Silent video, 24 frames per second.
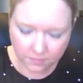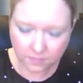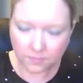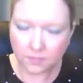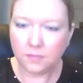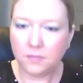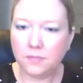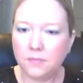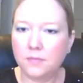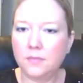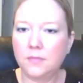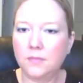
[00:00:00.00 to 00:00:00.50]

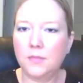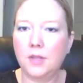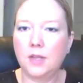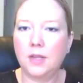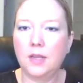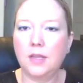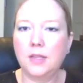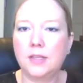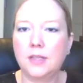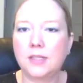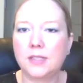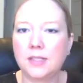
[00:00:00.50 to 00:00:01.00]

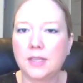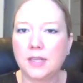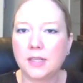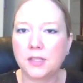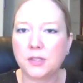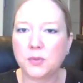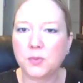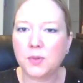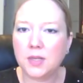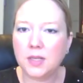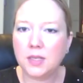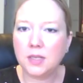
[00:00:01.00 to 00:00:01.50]
Okay, this
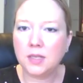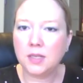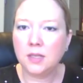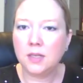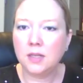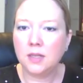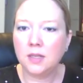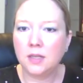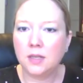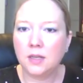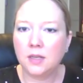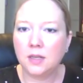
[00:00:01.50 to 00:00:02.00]
next one
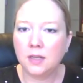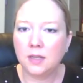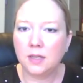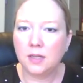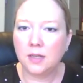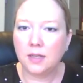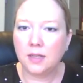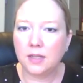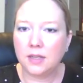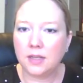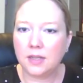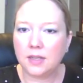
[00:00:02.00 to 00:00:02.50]

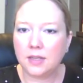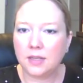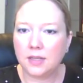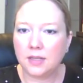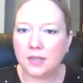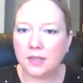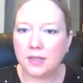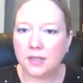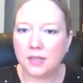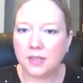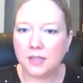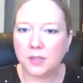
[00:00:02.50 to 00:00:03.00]

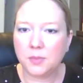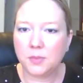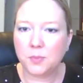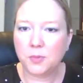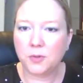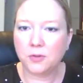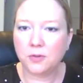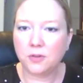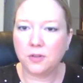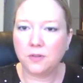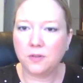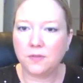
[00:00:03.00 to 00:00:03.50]
is
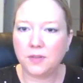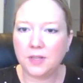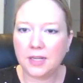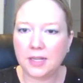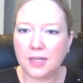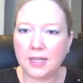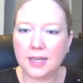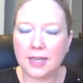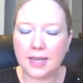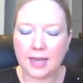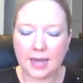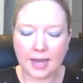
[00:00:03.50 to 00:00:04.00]

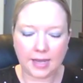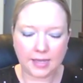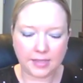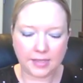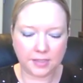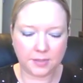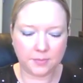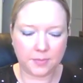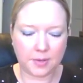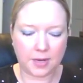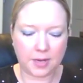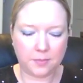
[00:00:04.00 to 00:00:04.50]
Peruvian
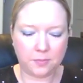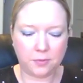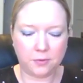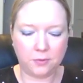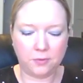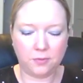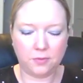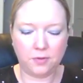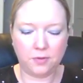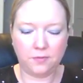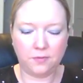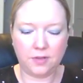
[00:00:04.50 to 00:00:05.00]
Cats by
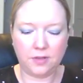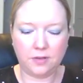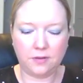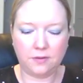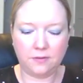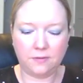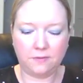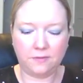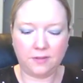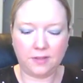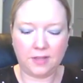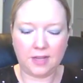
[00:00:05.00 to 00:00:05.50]
Peruvian
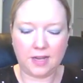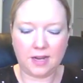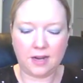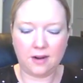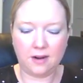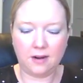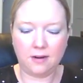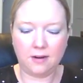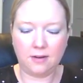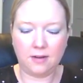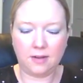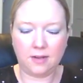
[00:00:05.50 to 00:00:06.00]

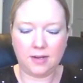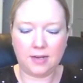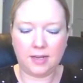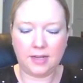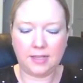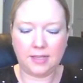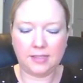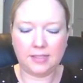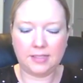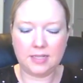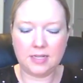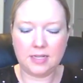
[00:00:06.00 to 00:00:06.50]
Flair on
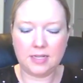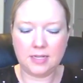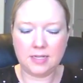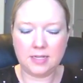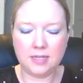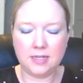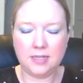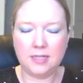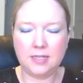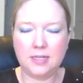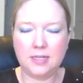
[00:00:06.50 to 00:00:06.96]
Etsy.